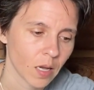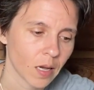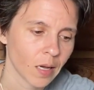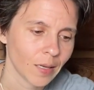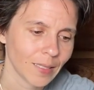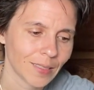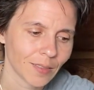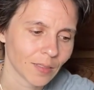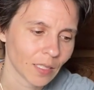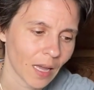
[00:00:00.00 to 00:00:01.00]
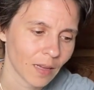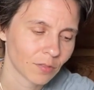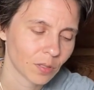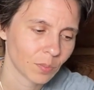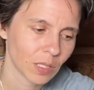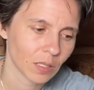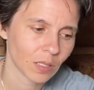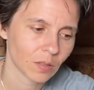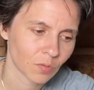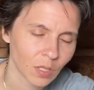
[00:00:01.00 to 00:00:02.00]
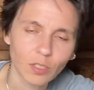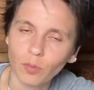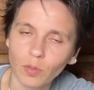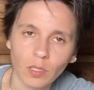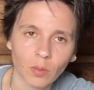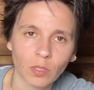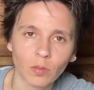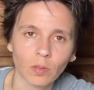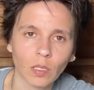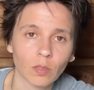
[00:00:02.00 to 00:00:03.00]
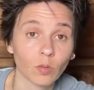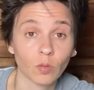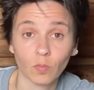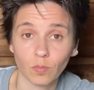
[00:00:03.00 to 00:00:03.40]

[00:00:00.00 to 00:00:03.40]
uh, it doesn't have to be that the friendship is coming to an end or